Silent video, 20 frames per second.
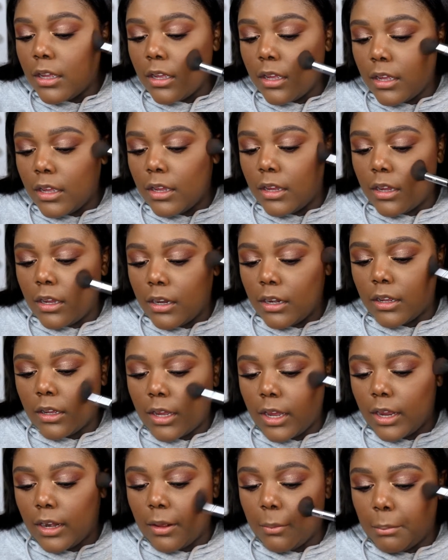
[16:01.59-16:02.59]
and
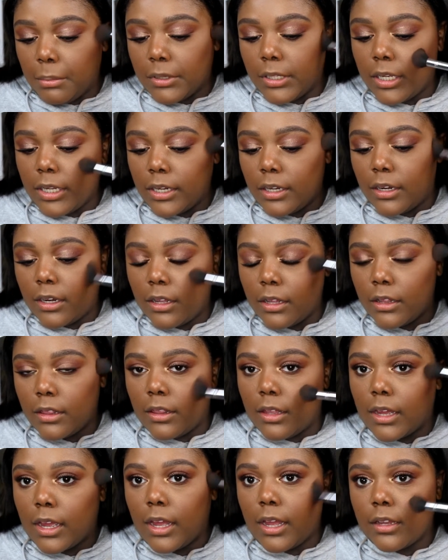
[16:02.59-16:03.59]
kind of blend
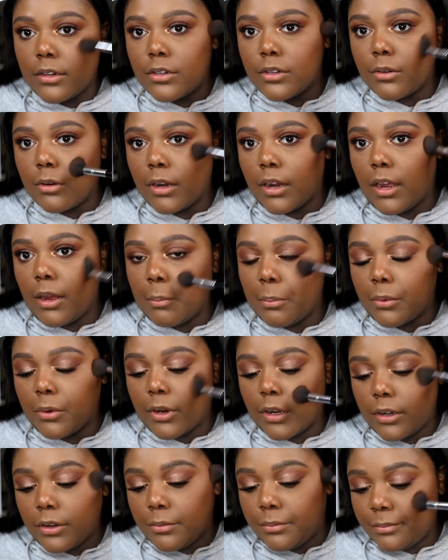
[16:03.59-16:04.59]
the contour
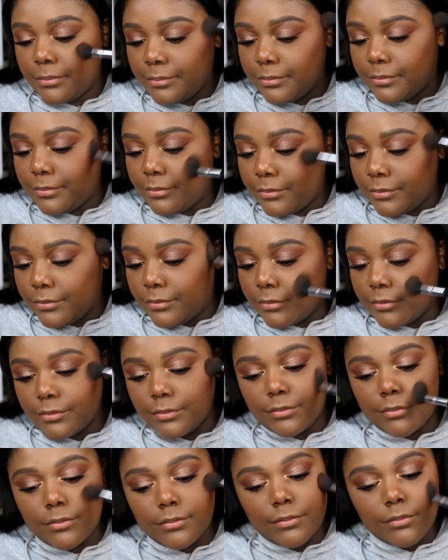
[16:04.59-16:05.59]
upward.
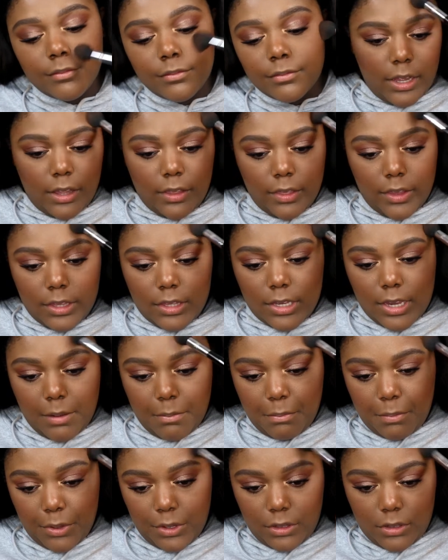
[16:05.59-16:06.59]
On the
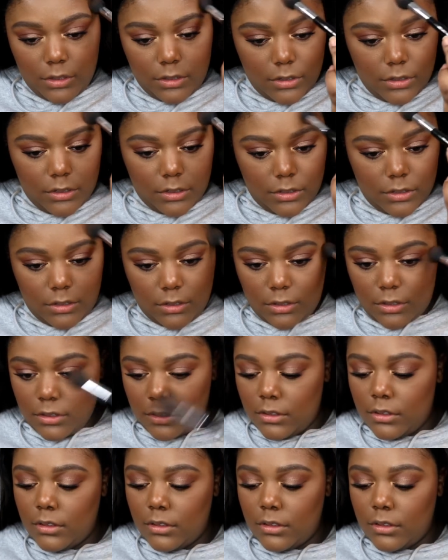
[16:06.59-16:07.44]
temples.